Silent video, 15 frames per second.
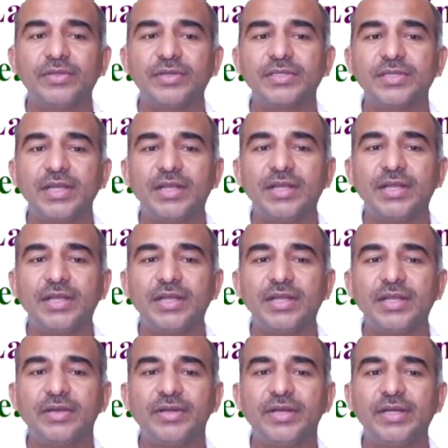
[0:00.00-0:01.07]
These are
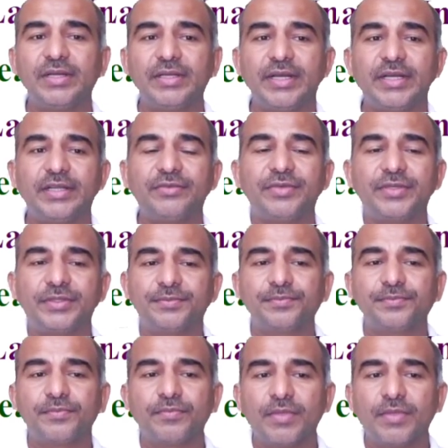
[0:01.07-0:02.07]
salivary gland in head, neck, face.